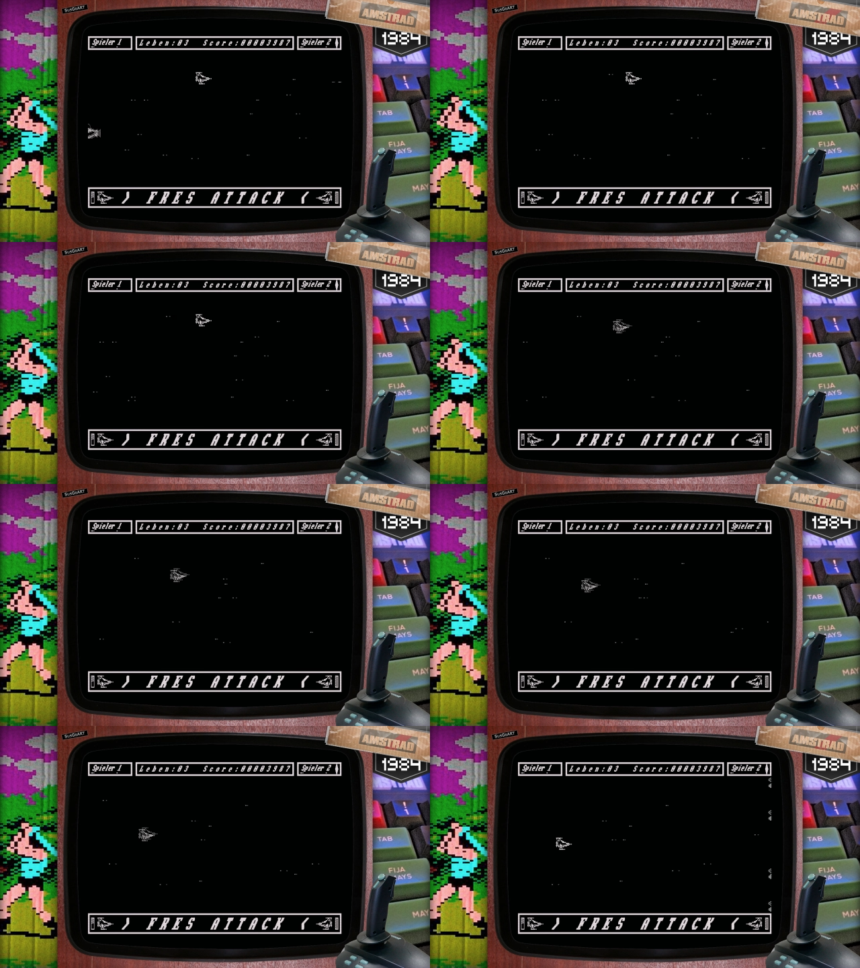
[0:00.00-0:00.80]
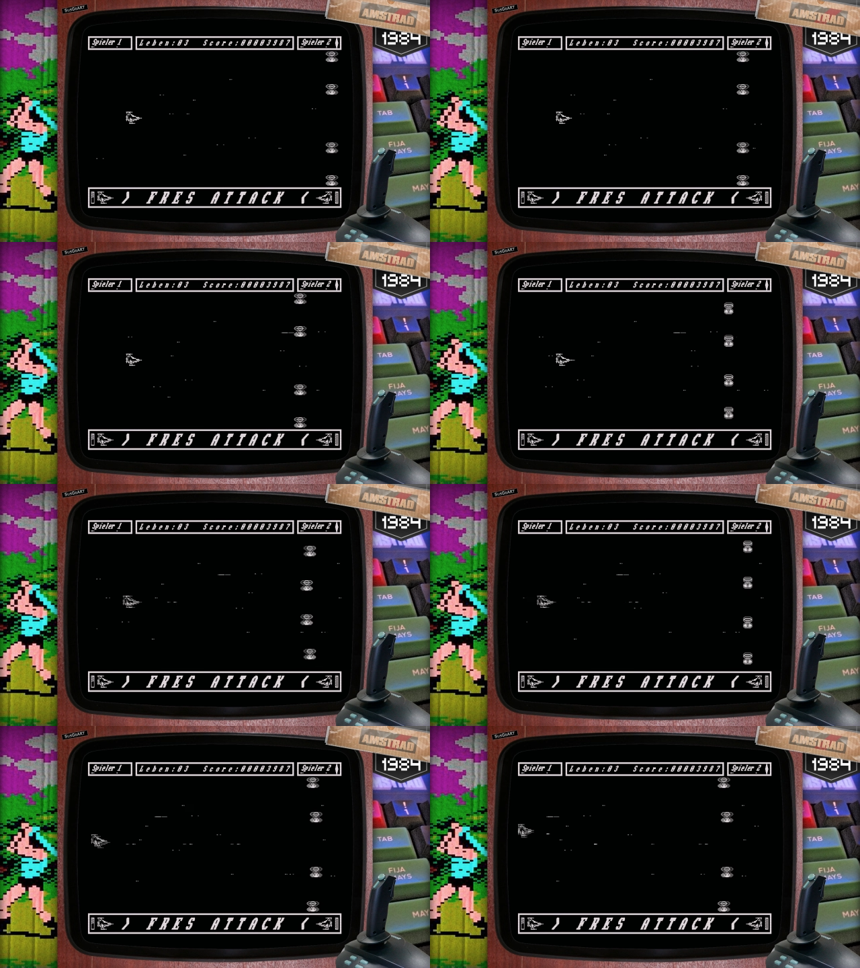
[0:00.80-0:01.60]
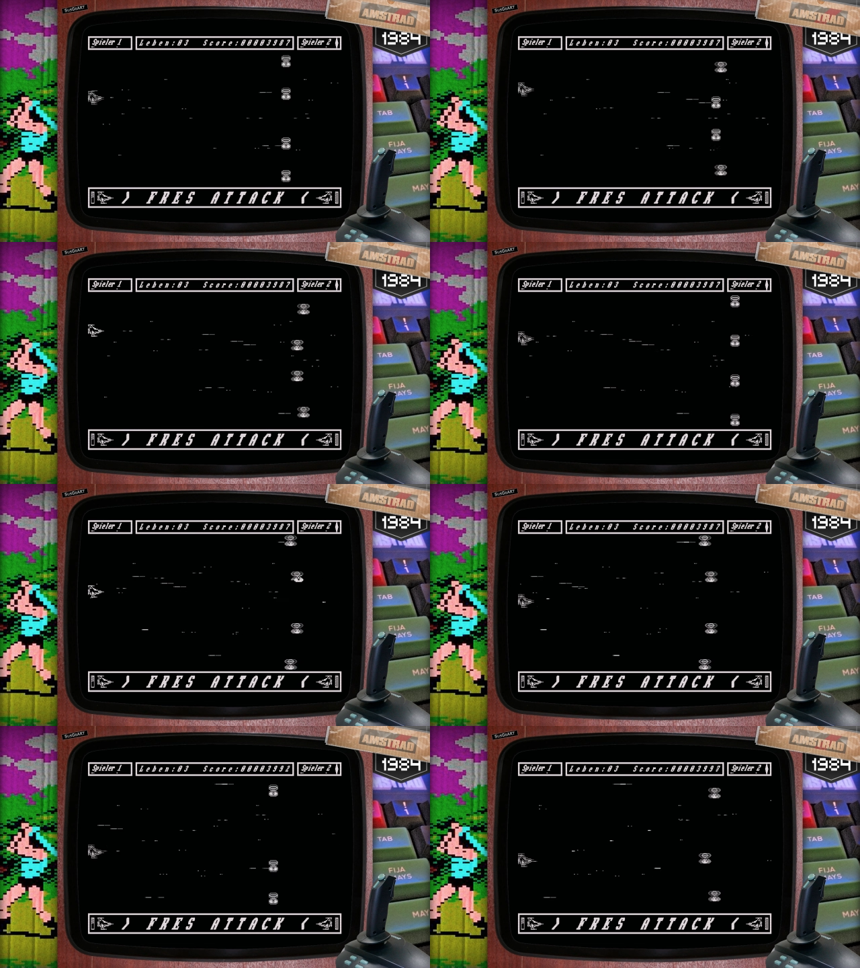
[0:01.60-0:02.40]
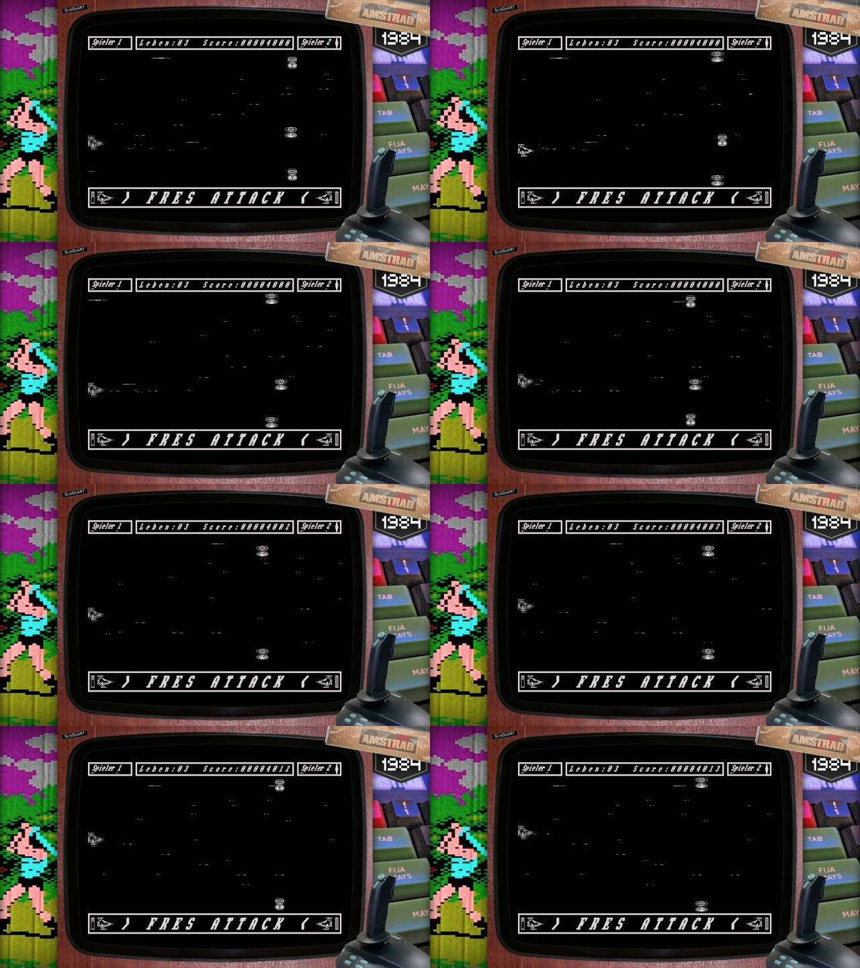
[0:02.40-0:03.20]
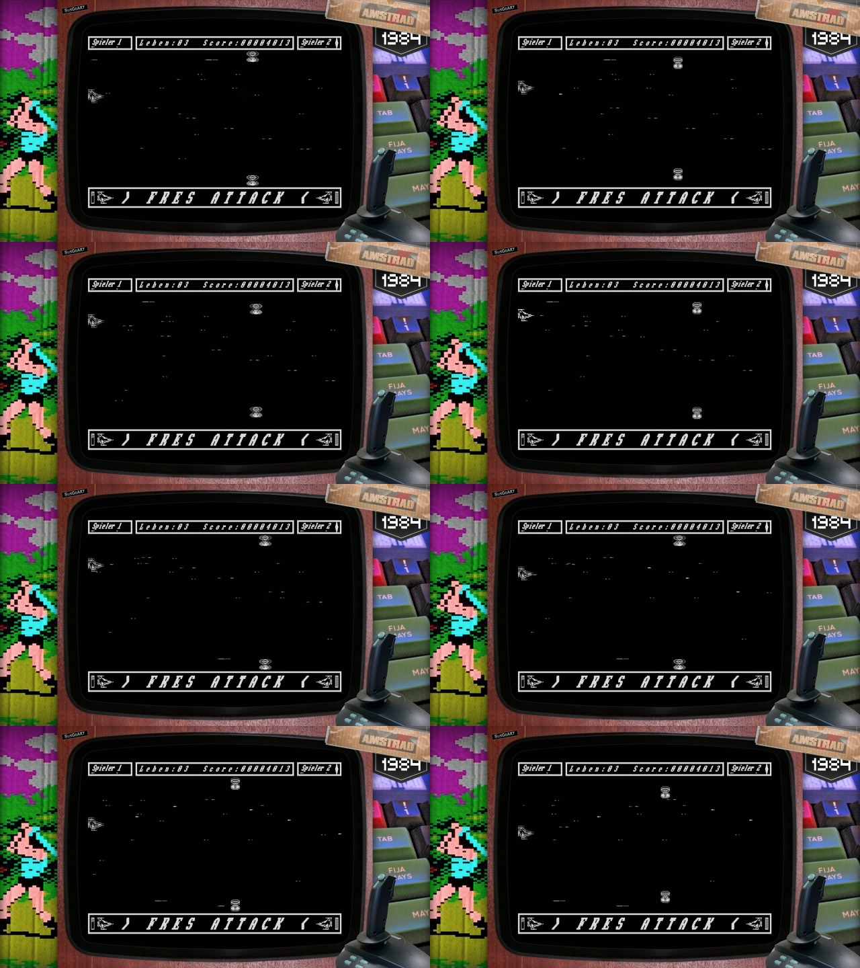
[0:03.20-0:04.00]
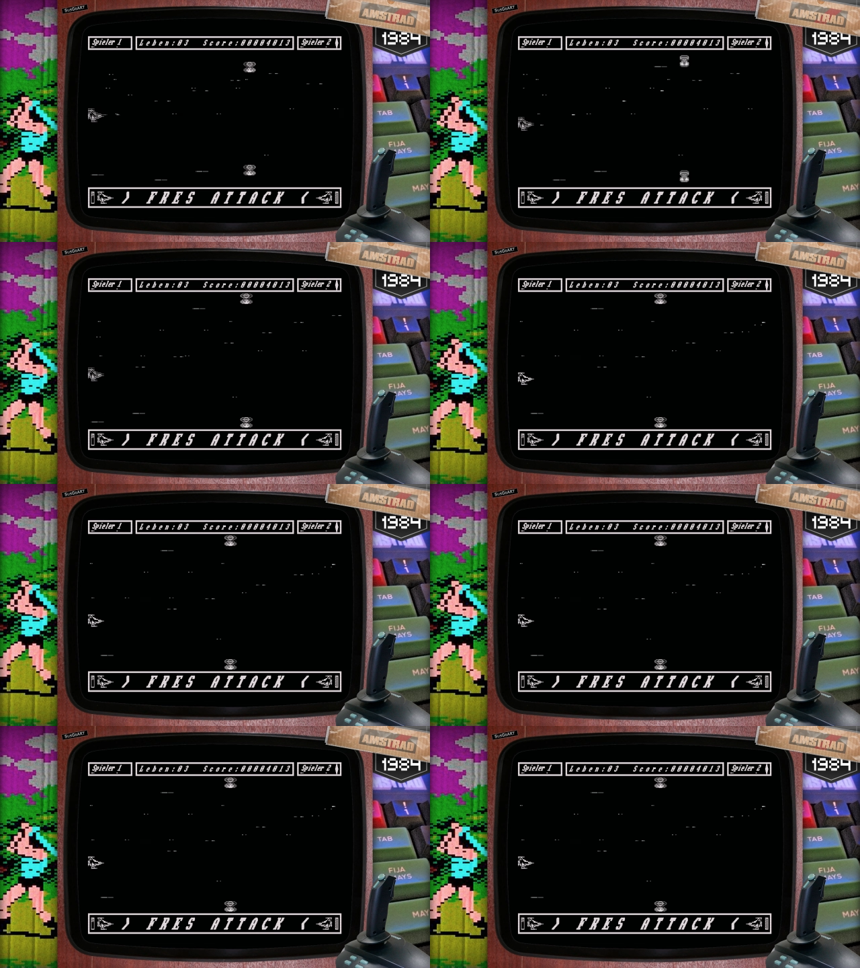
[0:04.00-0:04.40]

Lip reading: Nobody's mouth can be seen.